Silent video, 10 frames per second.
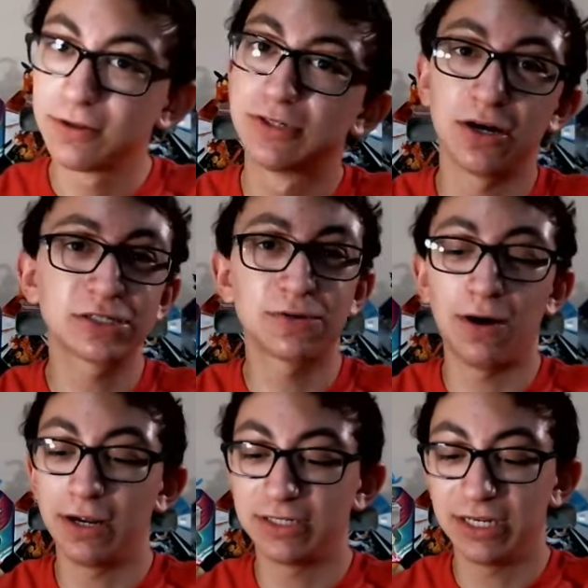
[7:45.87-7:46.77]
Duck
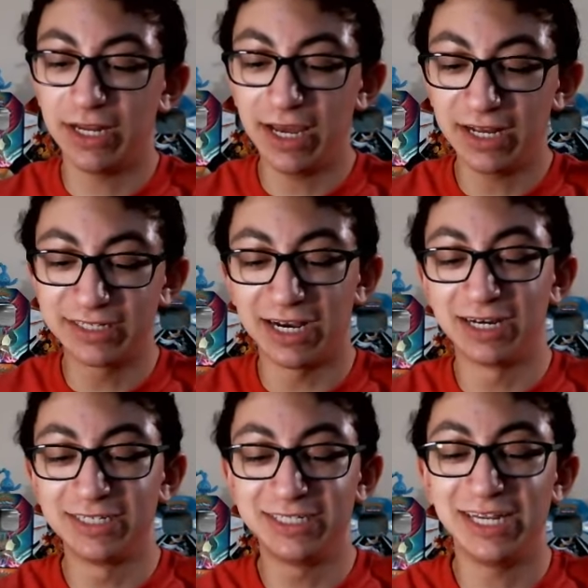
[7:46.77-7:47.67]
Squad, today is
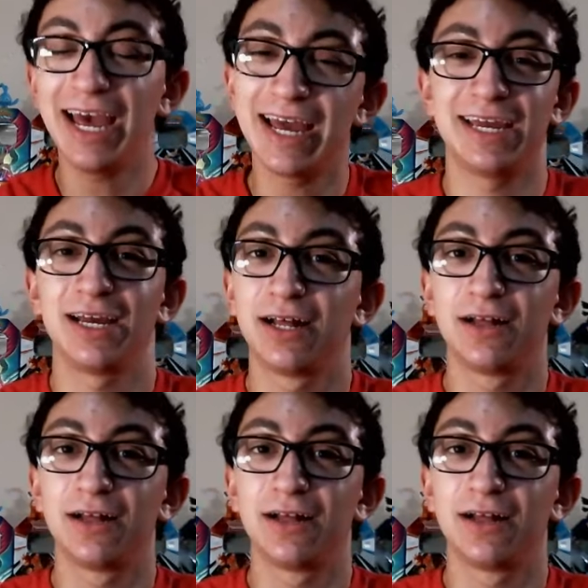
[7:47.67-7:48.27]
a day.